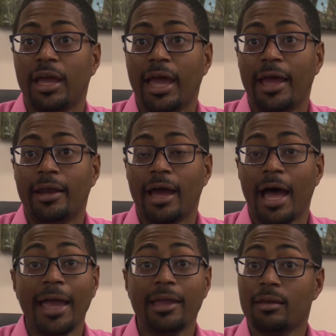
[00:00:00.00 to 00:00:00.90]
And
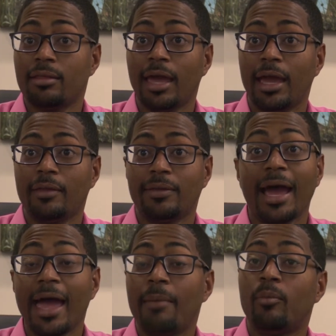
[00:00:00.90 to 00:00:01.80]
I can say that
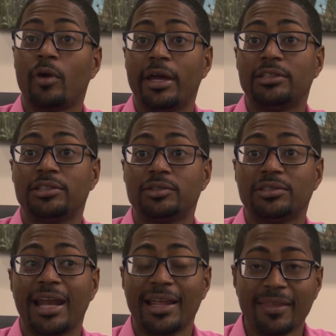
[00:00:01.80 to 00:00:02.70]
I had more answers
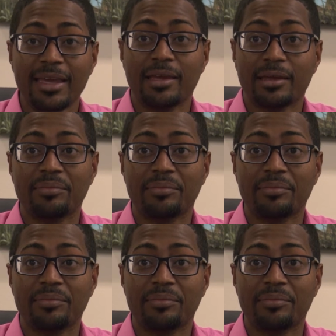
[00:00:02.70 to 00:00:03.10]
than I think